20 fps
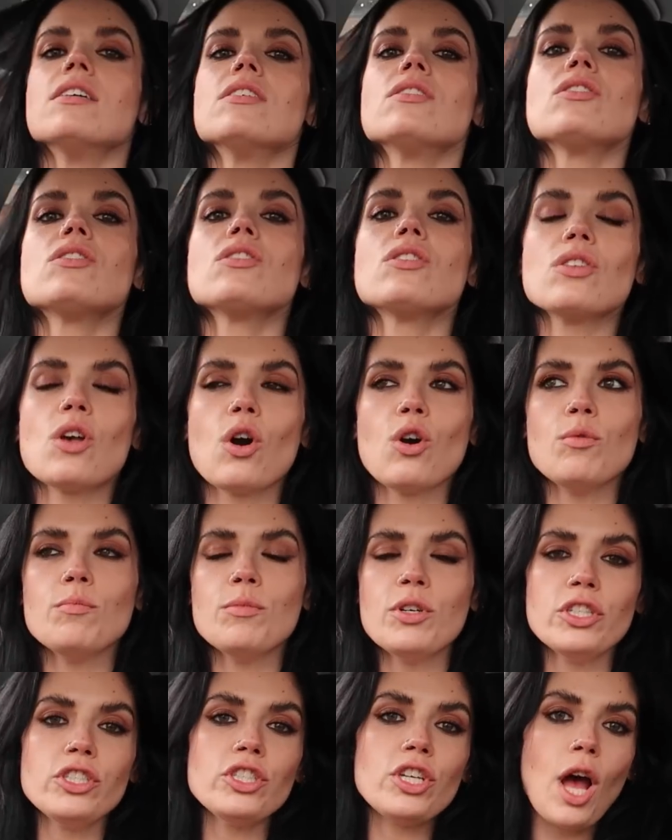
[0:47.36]
so
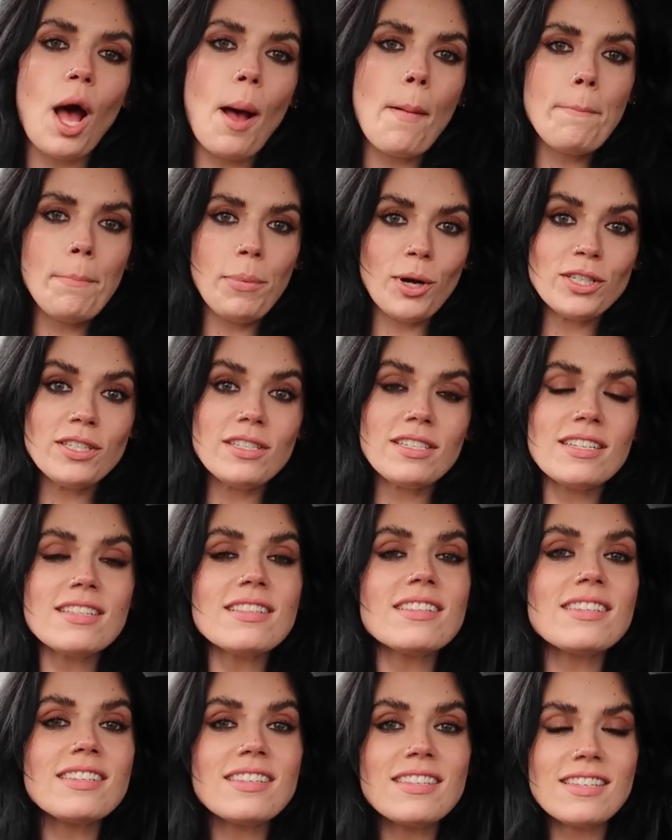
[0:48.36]
much
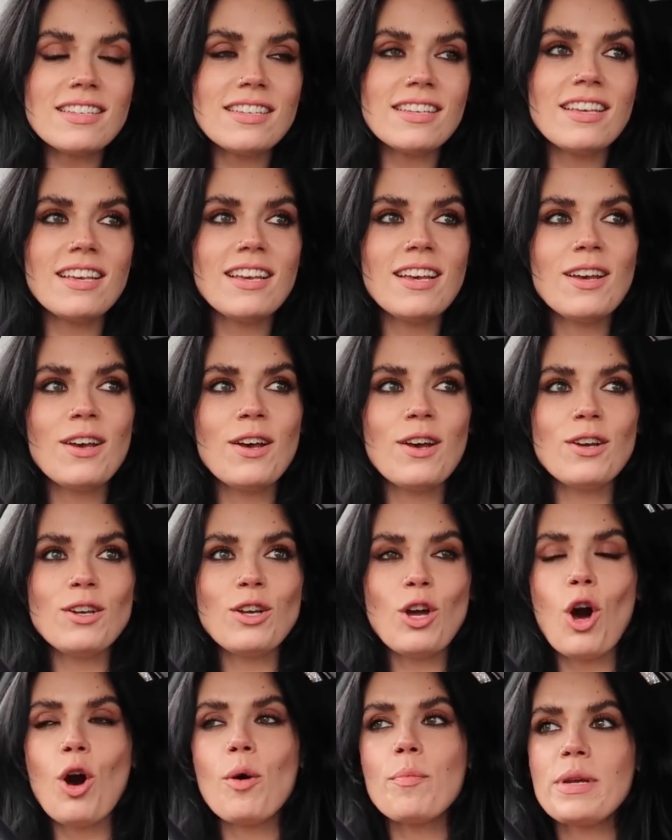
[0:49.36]
abundance
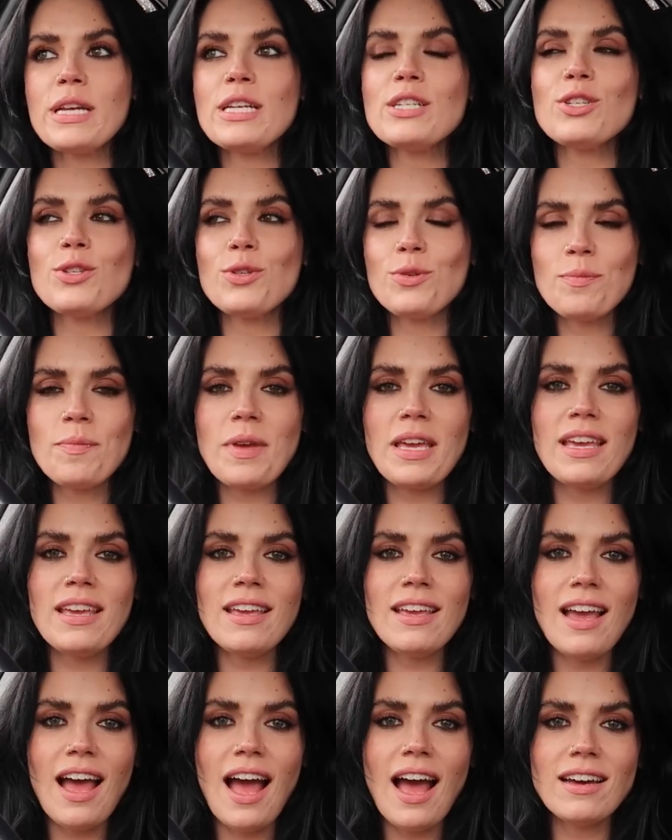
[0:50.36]
coming to
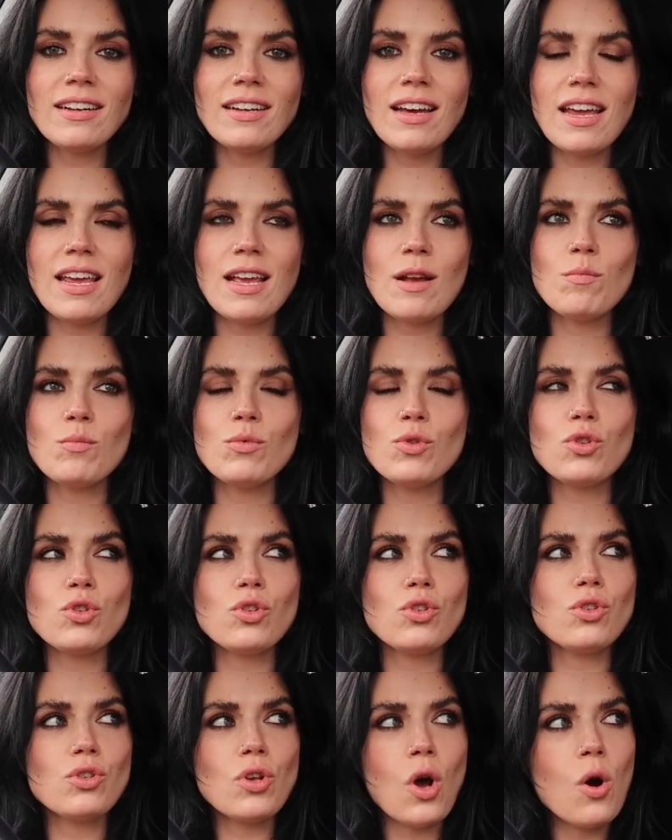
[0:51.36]
me and I am
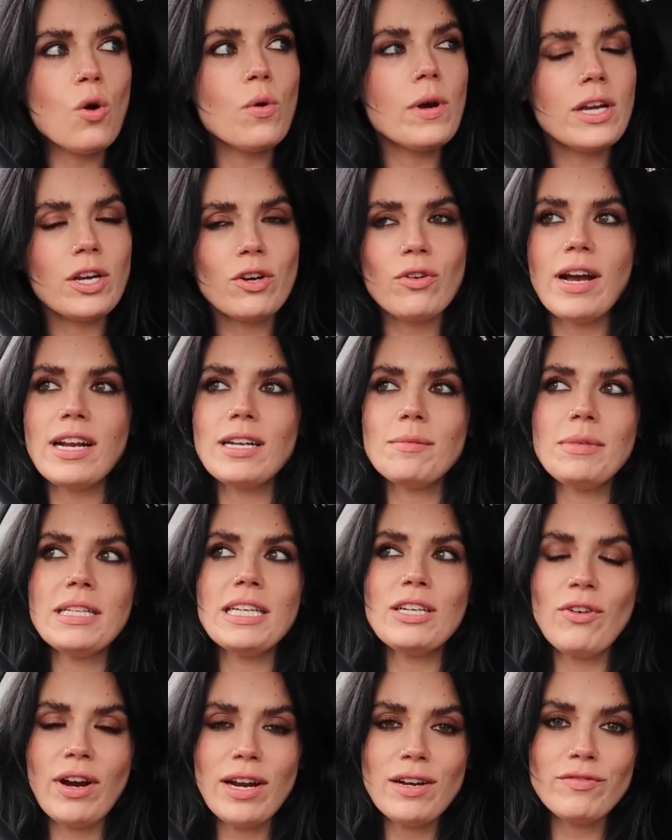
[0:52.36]
so
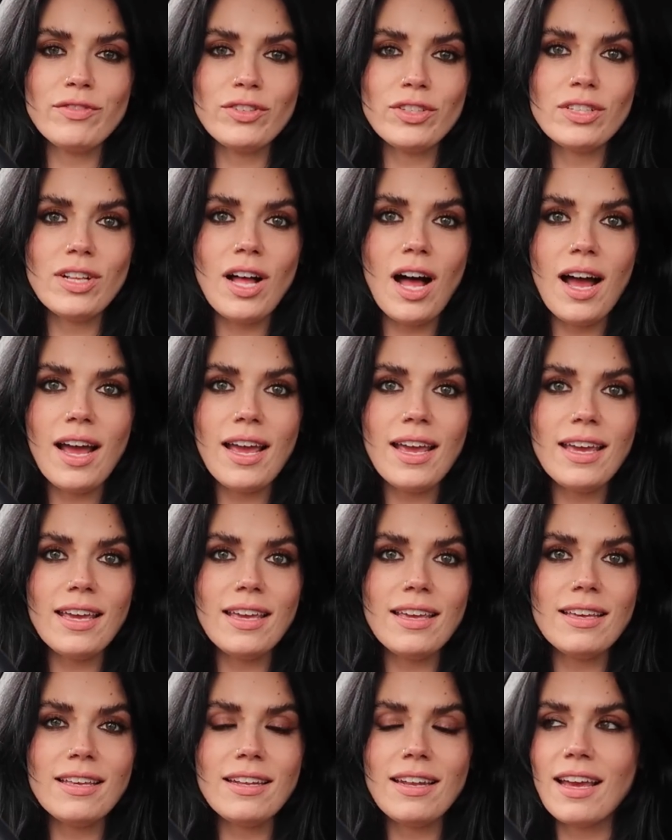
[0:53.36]
incredibly grateful.
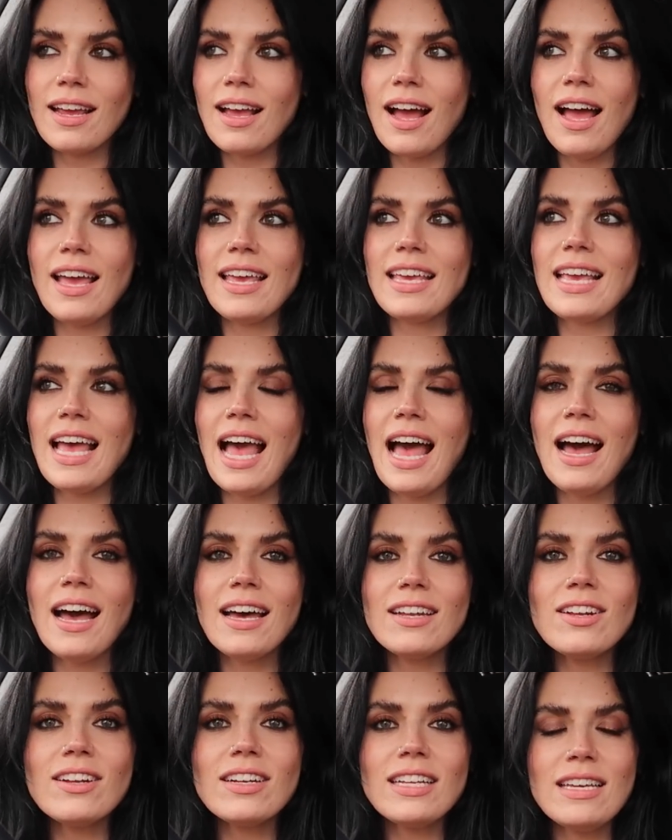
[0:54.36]
I
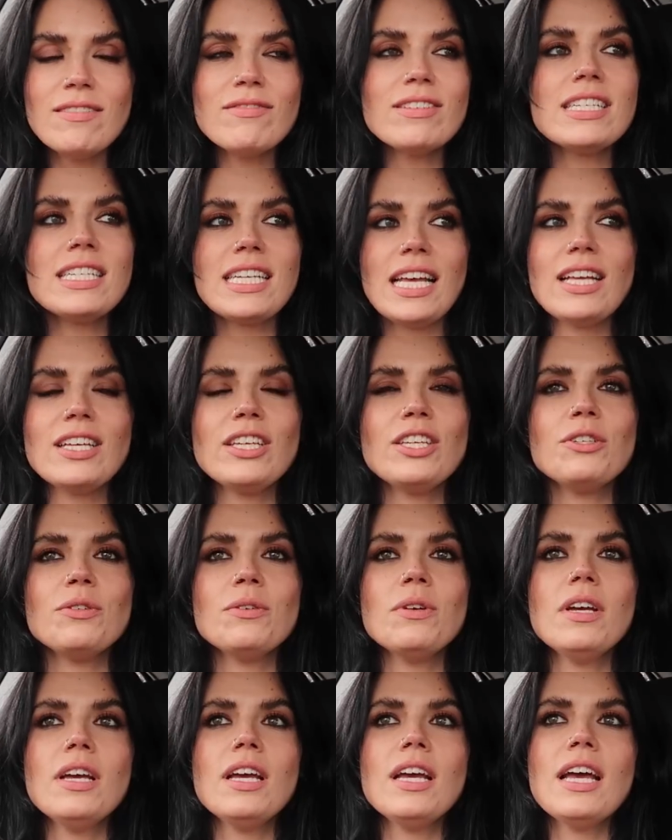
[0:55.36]
cannot even tell you
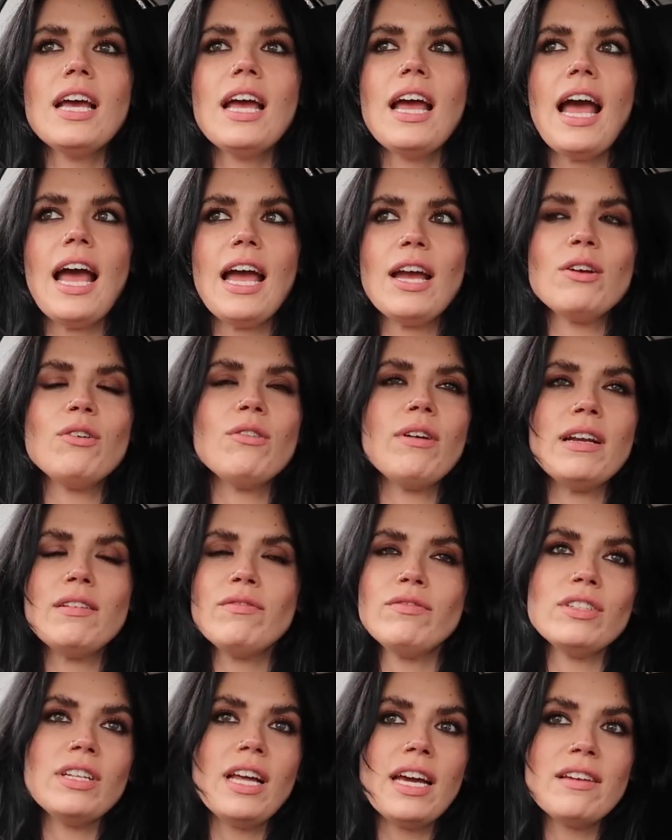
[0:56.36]
how
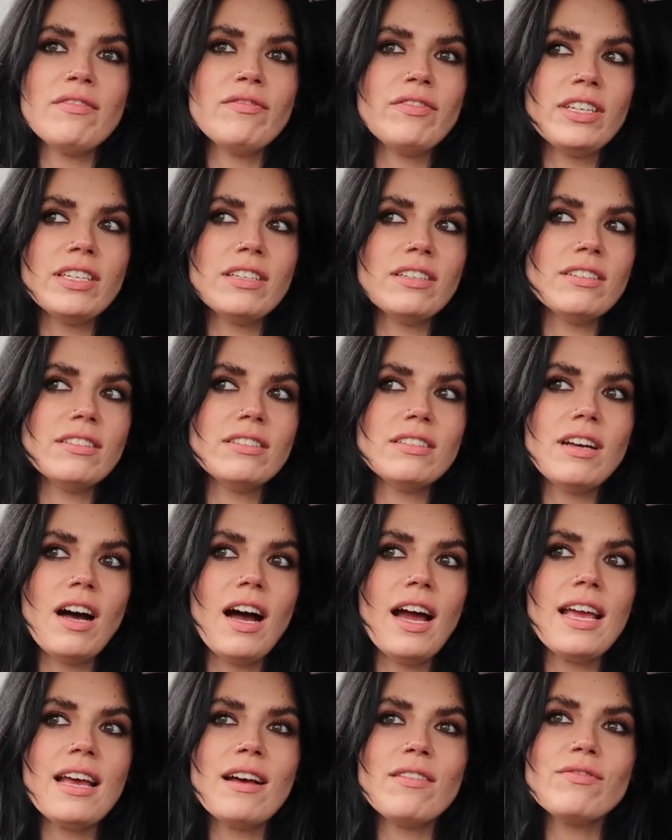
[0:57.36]
grateful I feel.
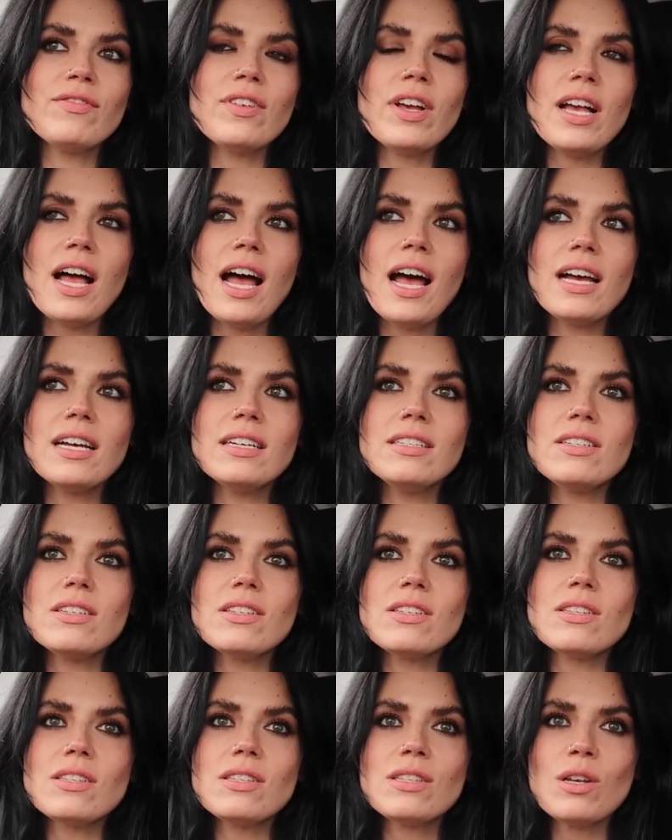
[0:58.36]
I have had
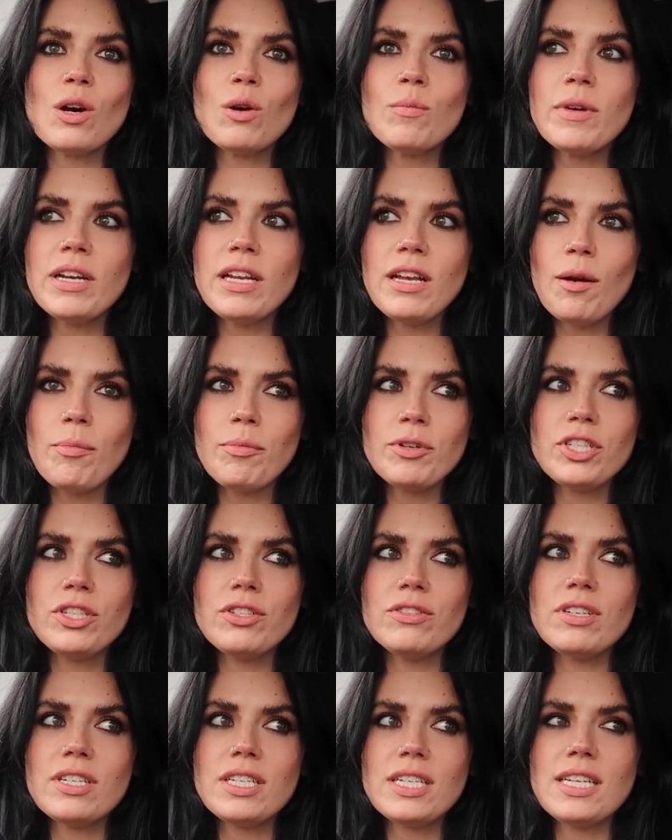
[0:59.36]
so many
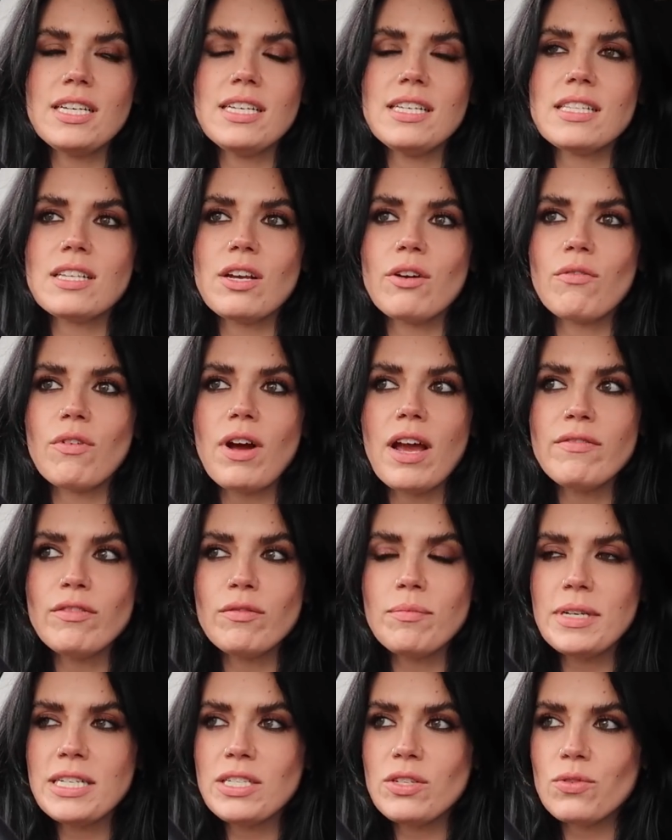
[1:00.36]
opportunities arrive at my